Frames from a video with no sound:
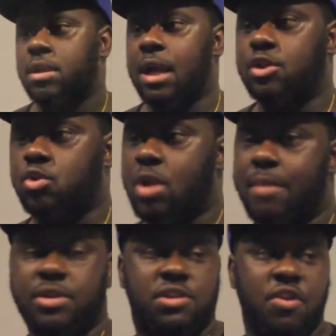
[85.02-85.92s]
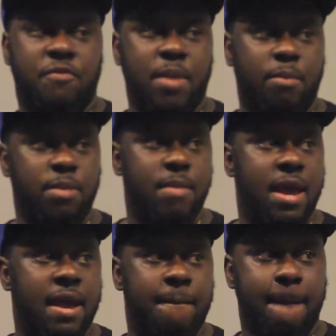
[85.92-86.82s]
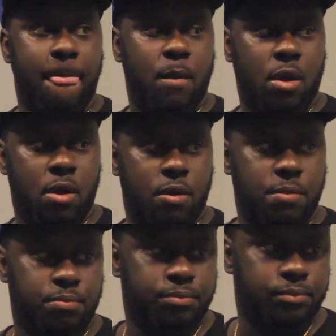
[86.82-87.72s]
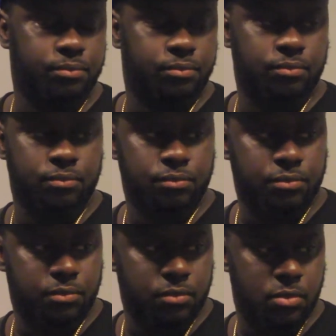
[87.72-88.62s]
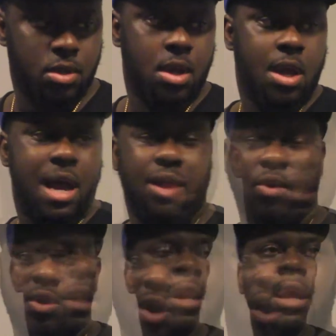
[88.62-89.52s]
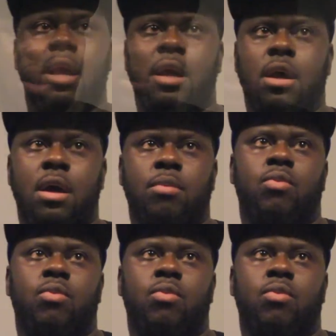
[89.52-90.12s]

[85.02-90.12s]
Like Tsunami Surf make me mad. Um, Hollow the Dawn. And um,